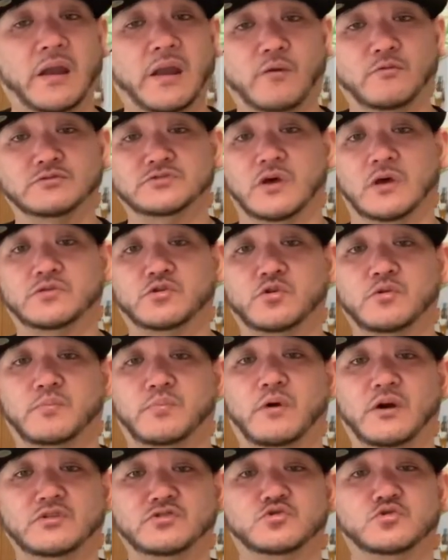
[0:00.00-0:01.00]
It was a
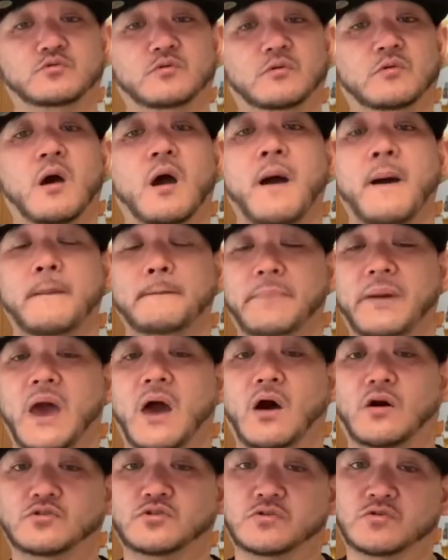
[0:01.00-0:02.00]
2.2
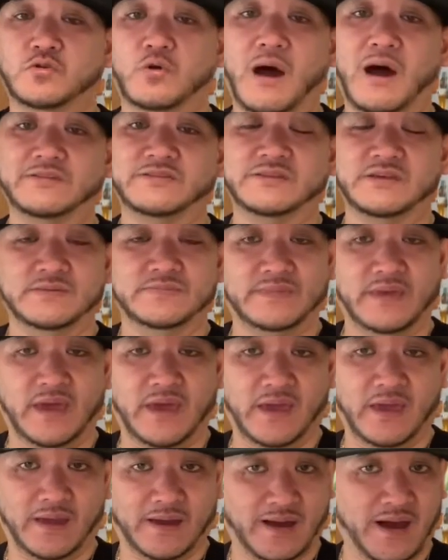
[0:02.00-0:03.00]
pound tri-tip
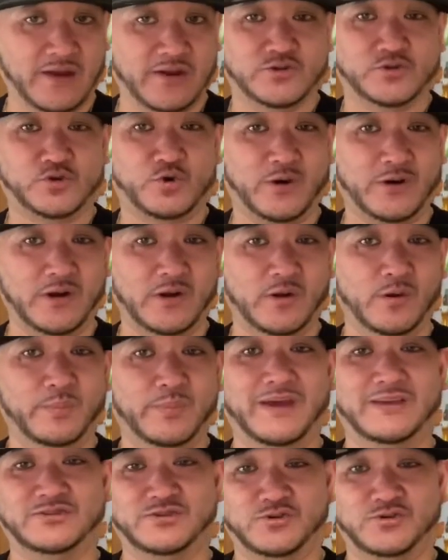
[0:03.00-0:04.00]
that kind of shrunk a little
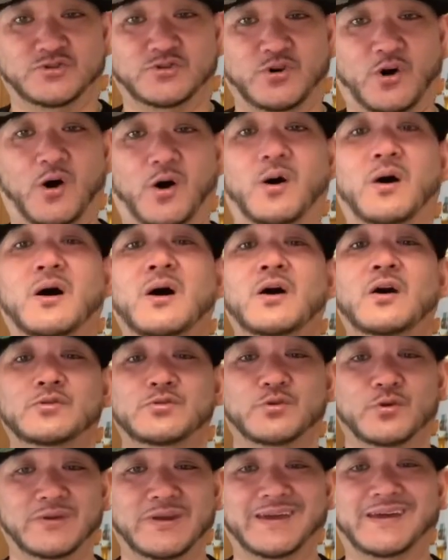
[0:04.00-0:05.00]
bit, as you saw
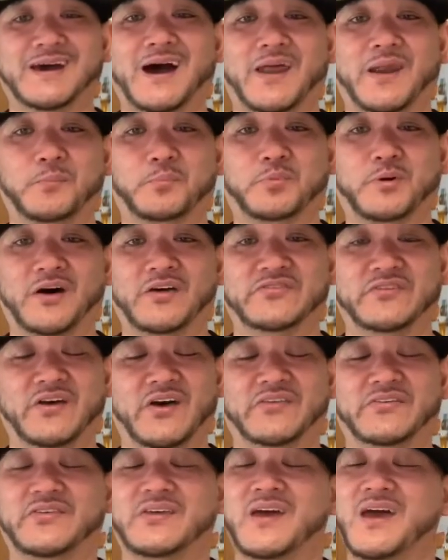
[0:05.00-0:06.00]
during the cutting
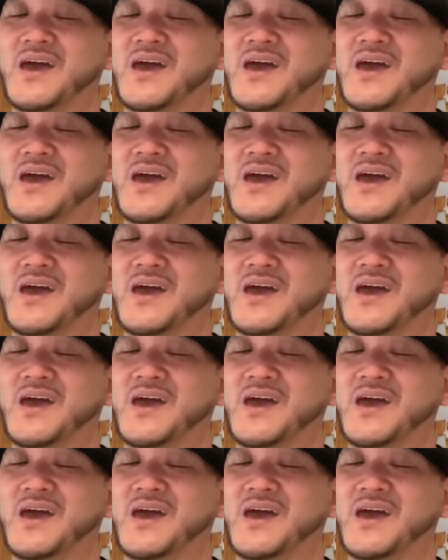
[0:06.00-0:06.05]
process.